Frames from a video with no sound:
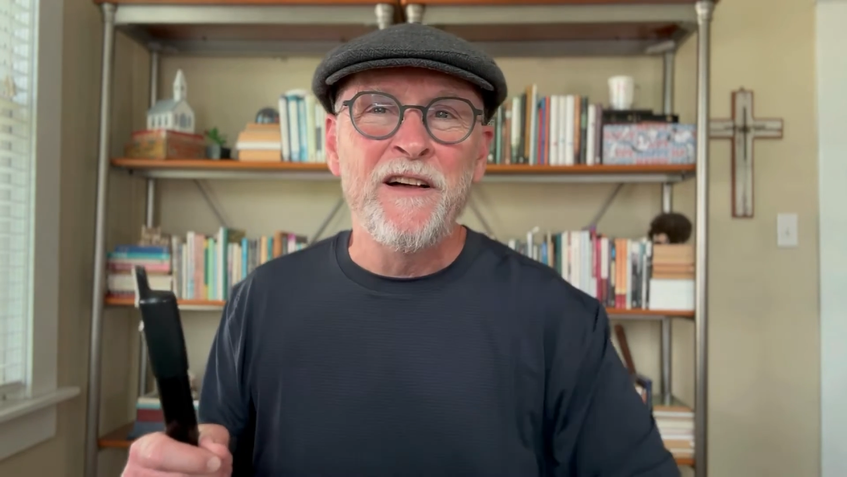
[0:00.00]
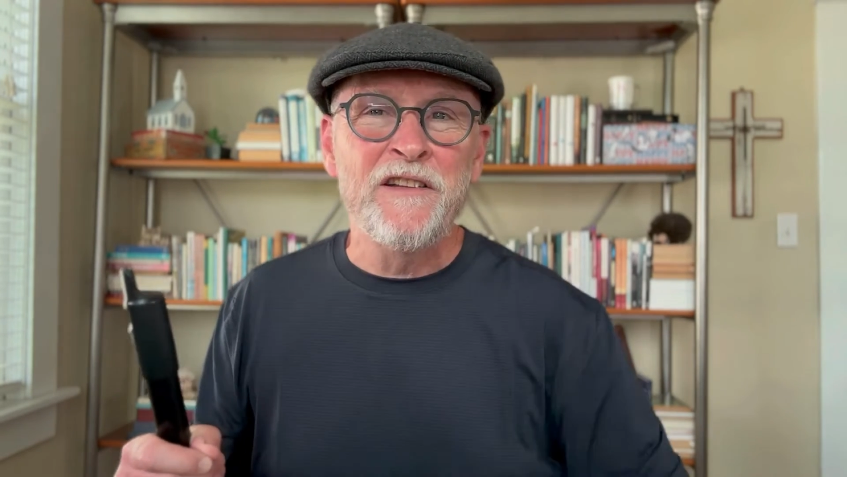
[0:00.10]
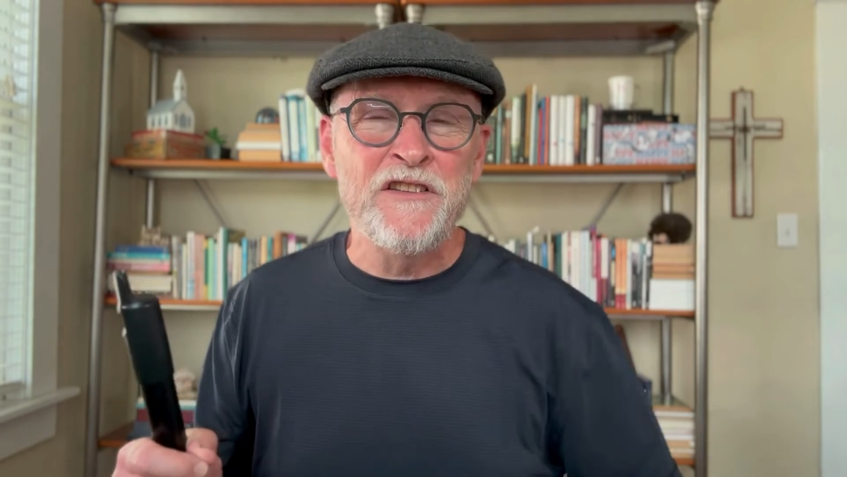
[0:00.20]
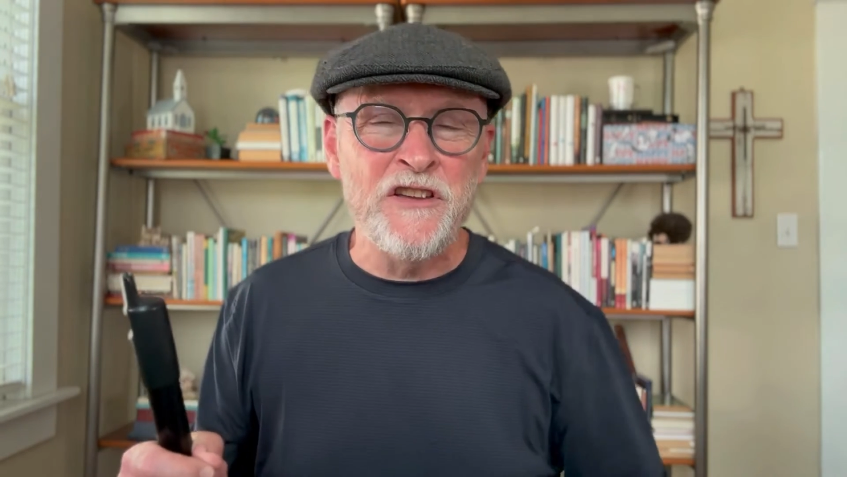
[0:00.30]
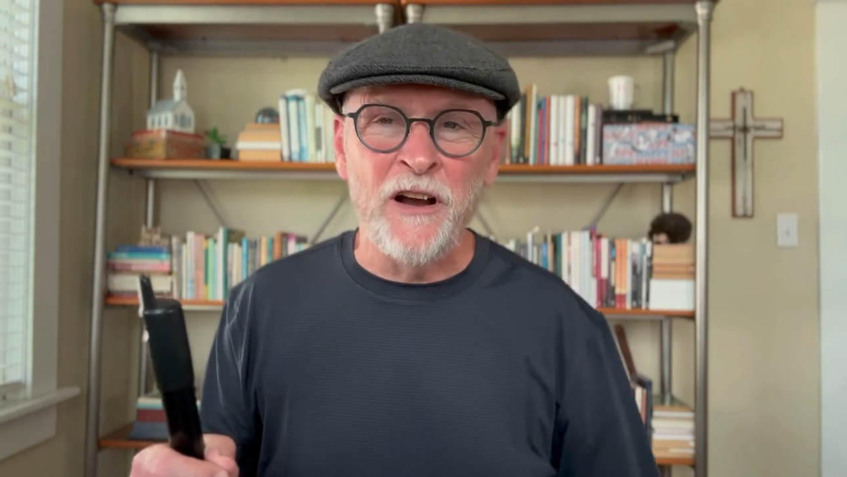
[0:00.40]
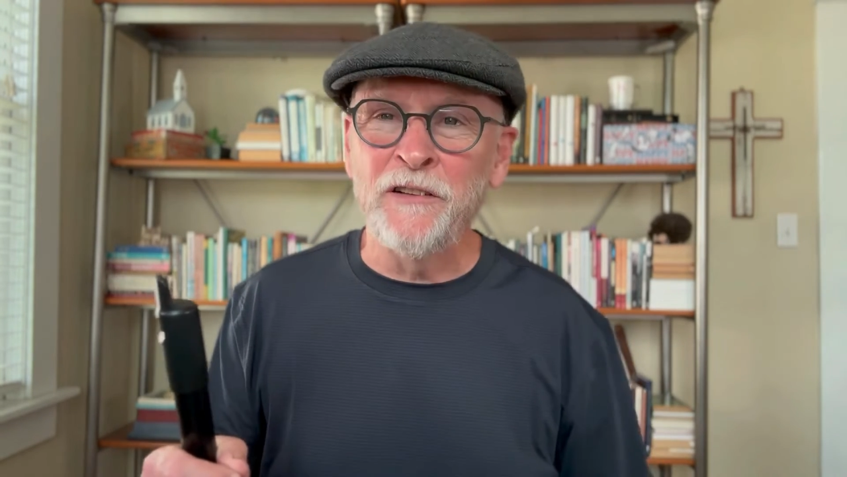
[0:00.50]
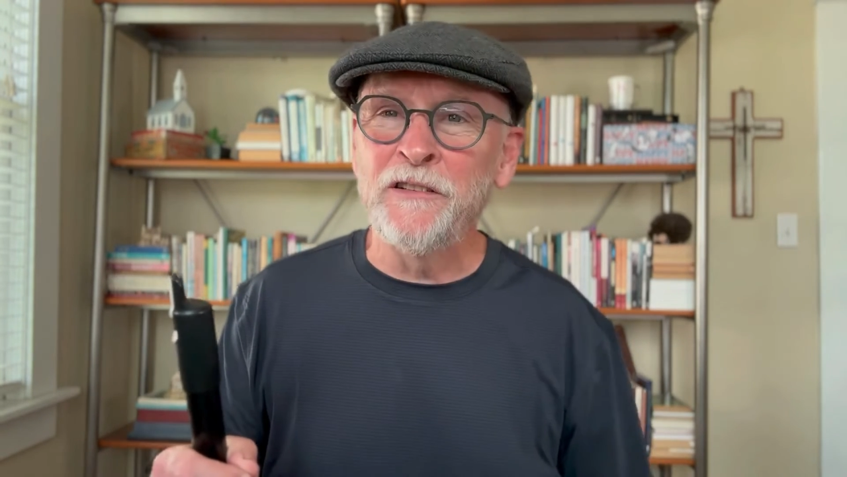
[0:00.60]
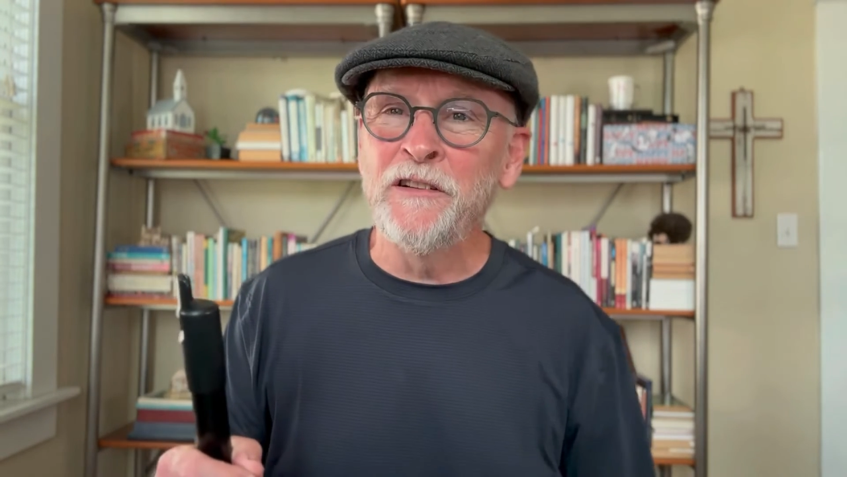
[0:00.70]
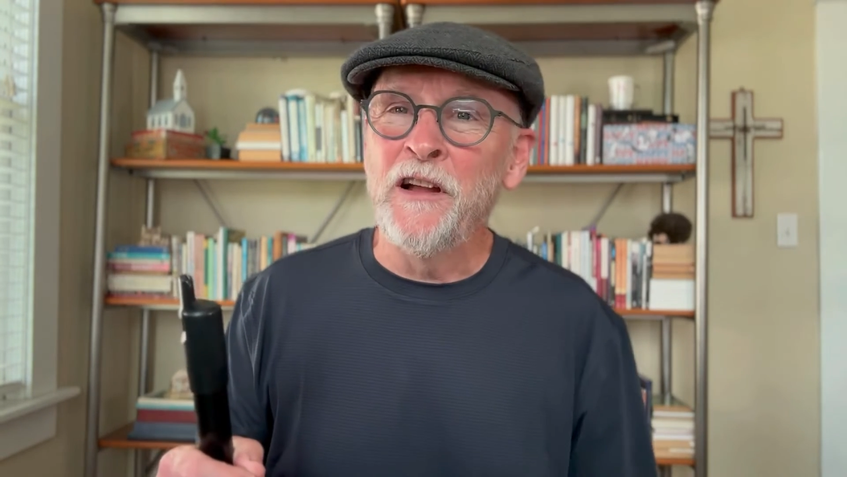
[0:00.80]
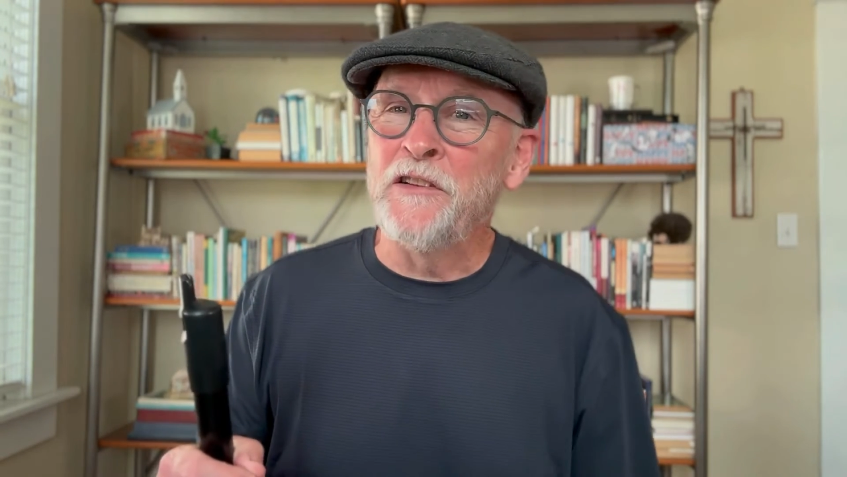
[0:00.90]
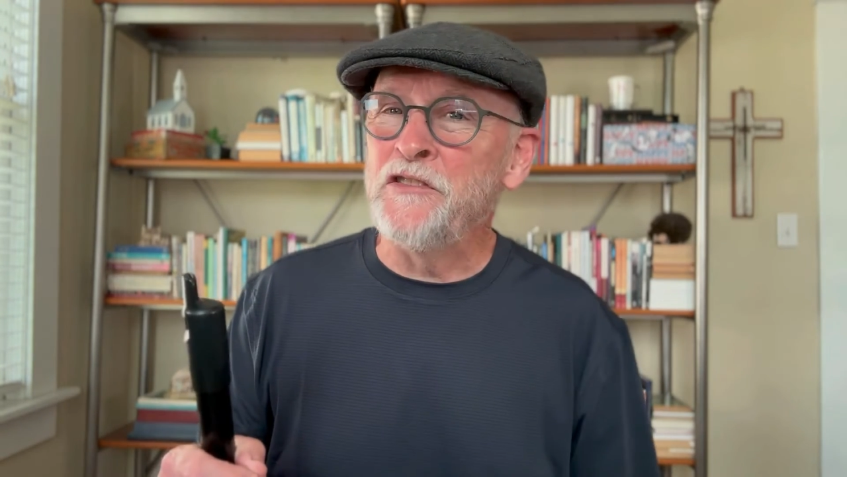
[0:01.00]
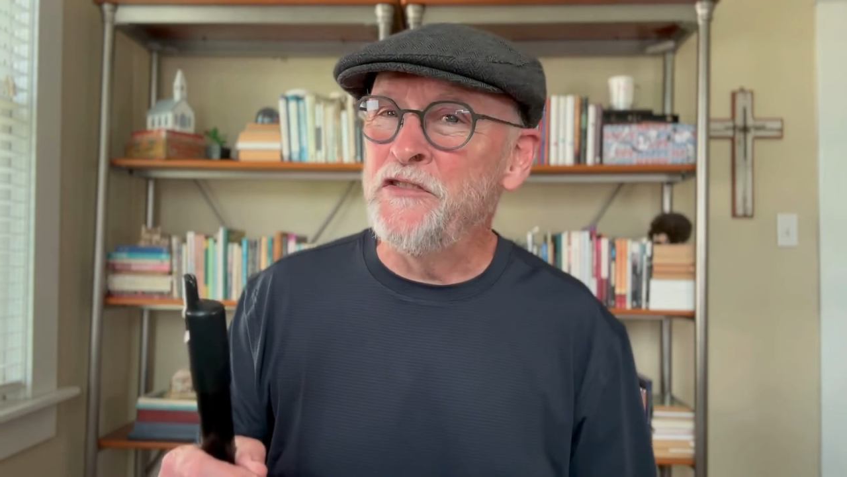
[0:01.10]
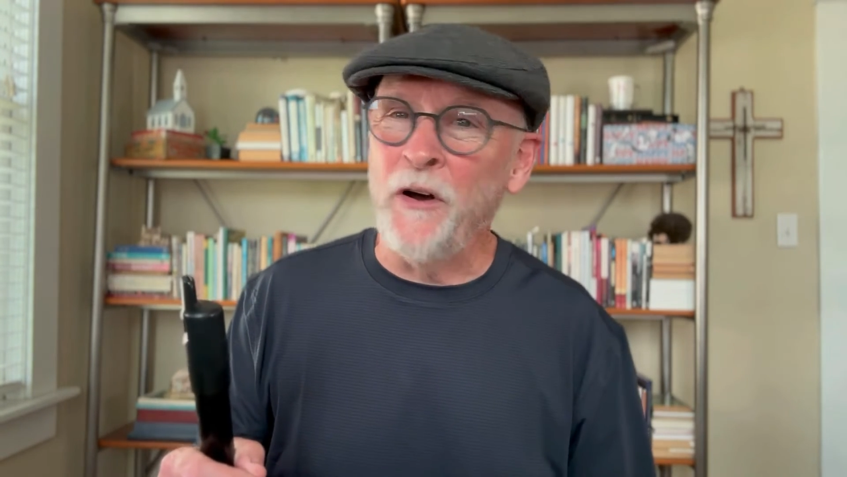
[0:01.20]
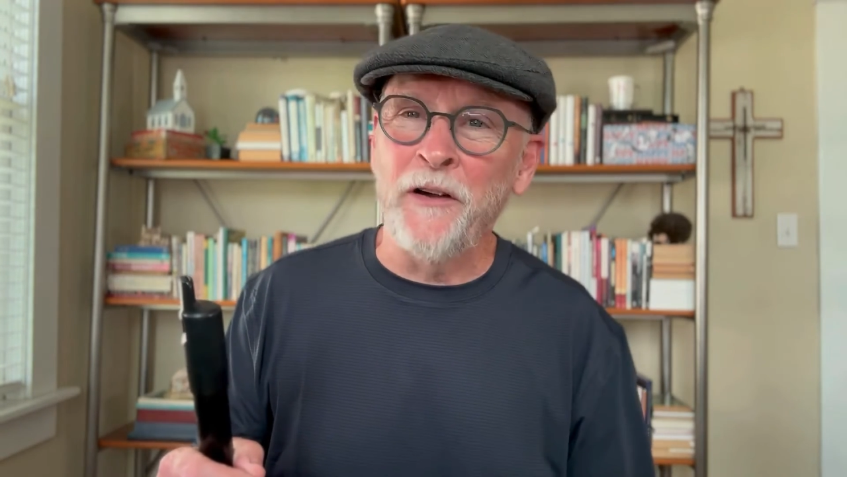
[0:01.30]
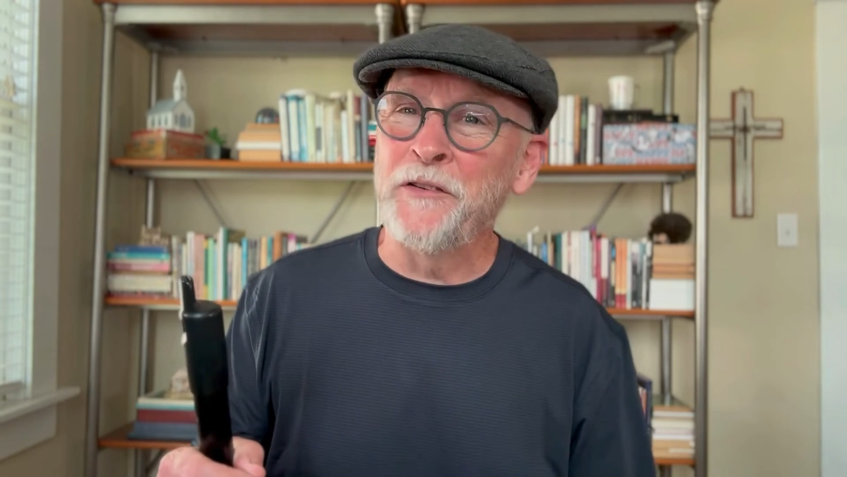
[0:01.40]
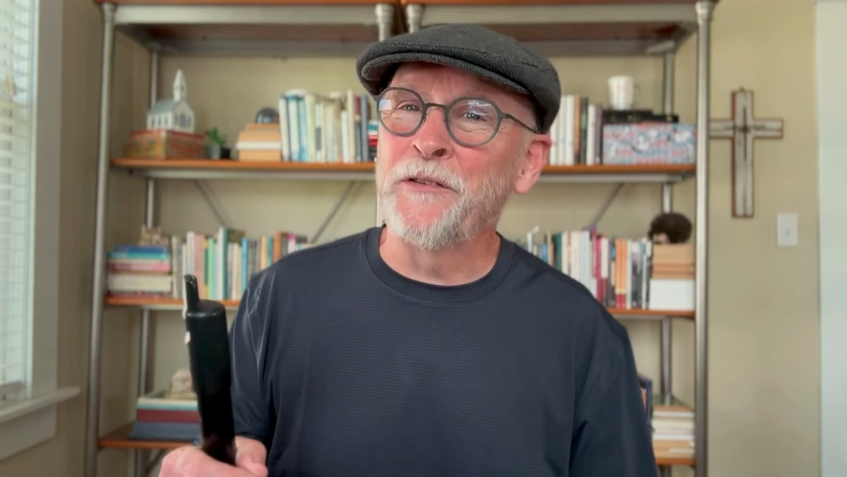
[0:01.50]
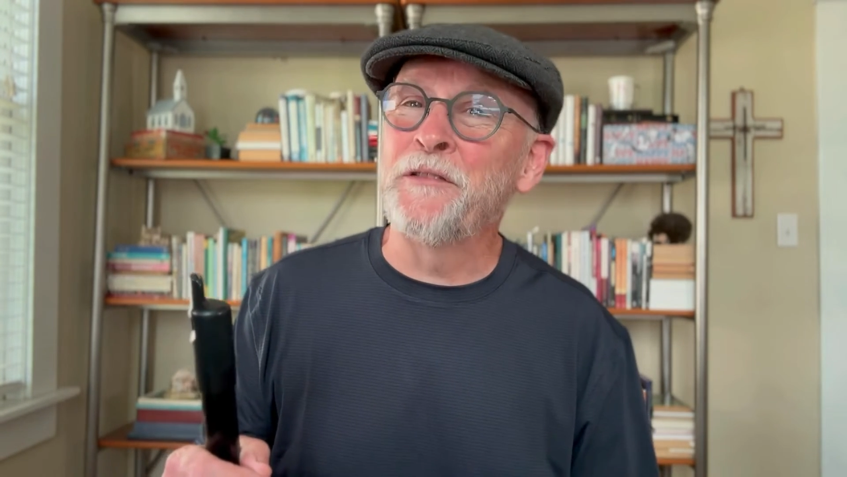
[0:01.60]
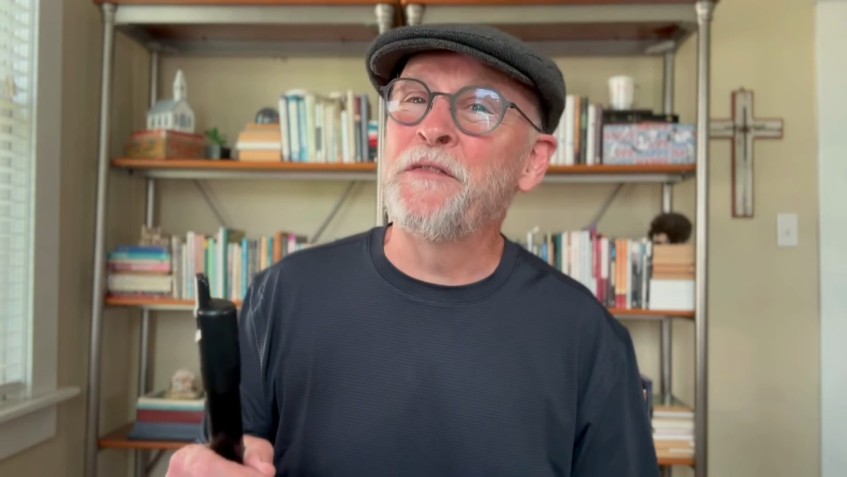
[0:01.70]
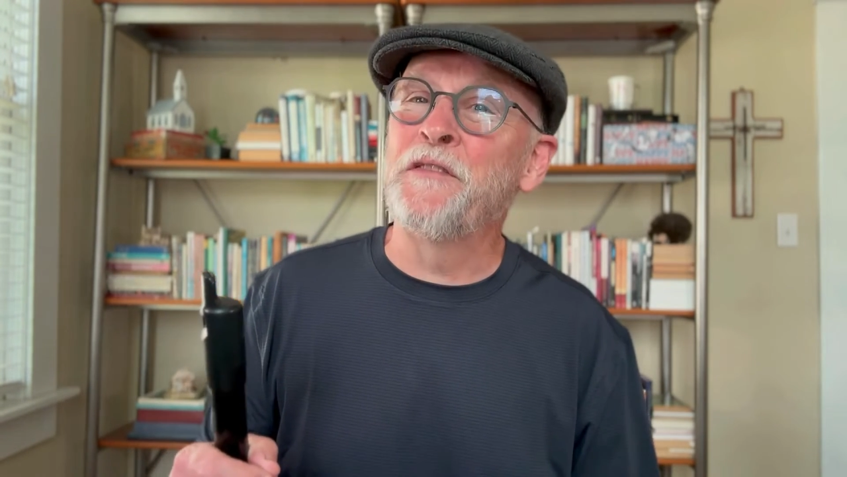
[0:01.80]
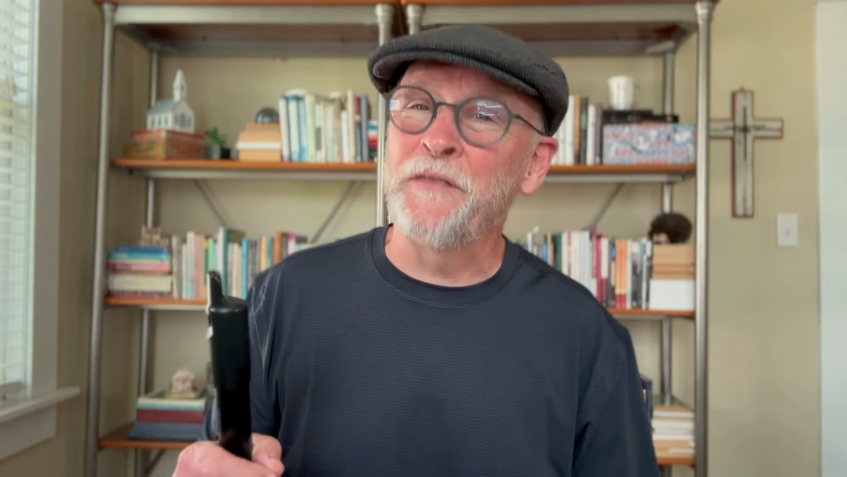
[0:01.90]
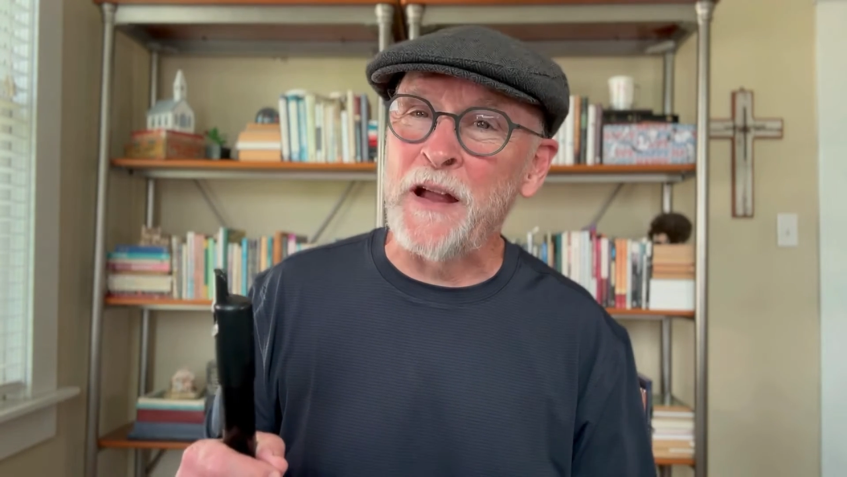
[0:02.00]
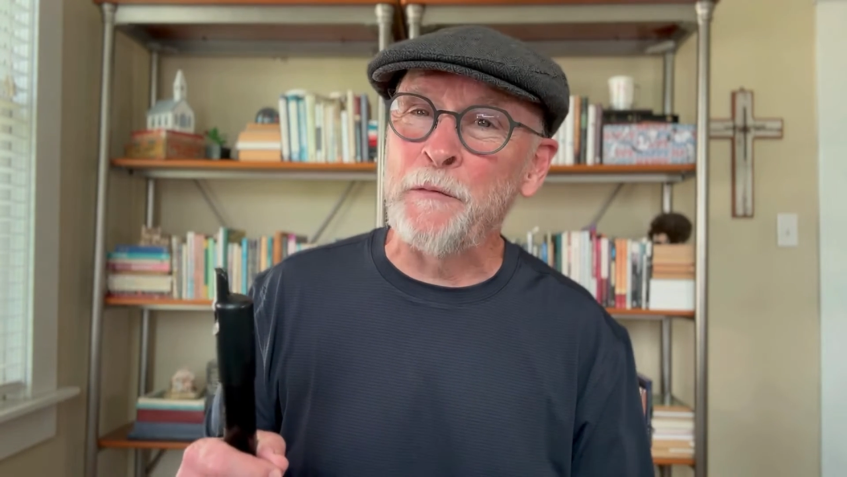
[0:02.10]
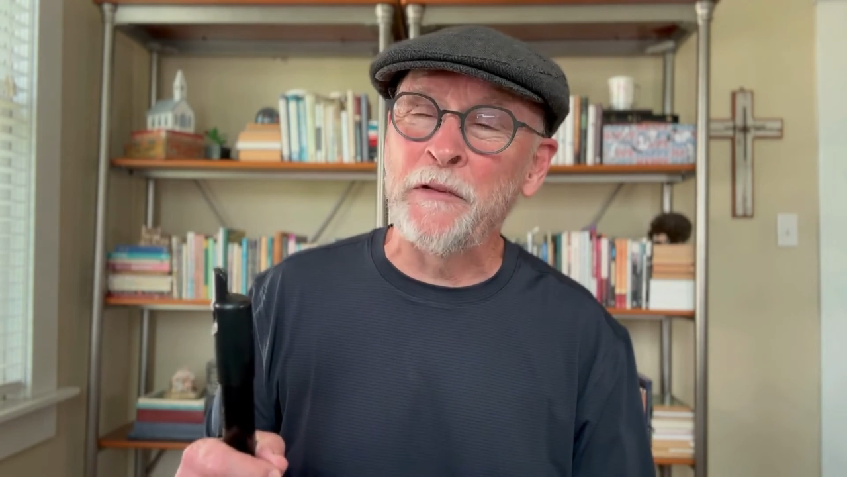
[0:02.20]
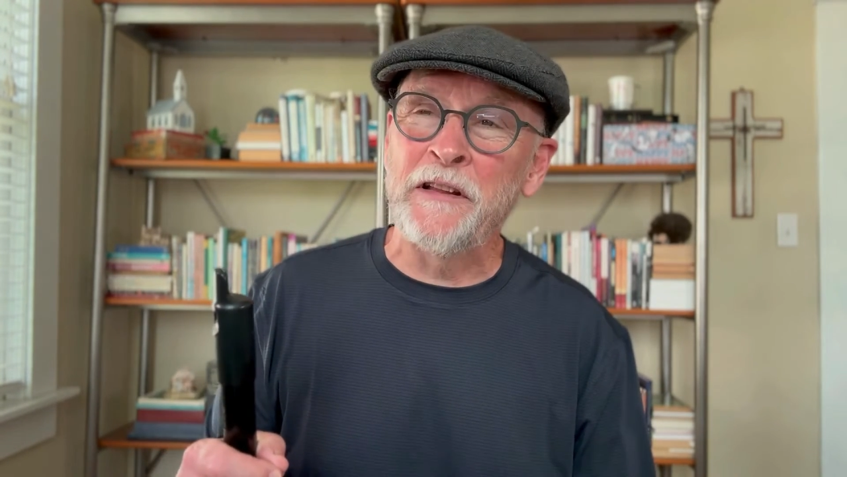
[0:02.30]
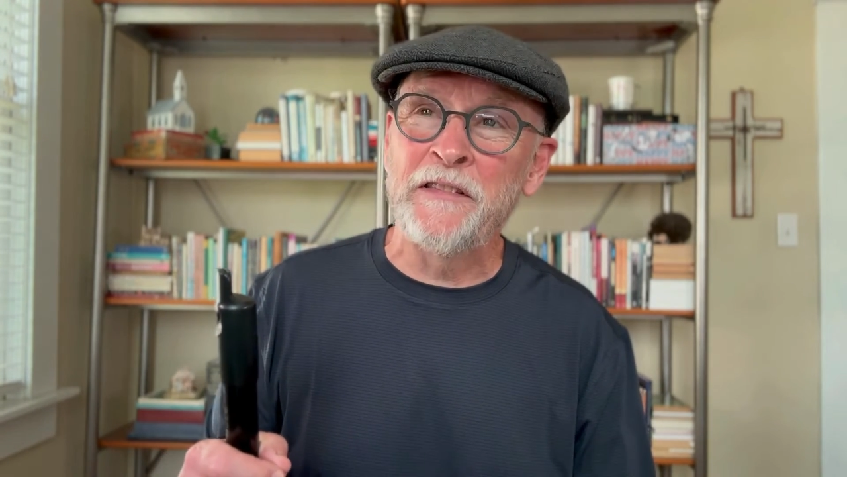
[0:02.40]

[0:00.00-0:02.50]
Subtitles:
young daughter of the family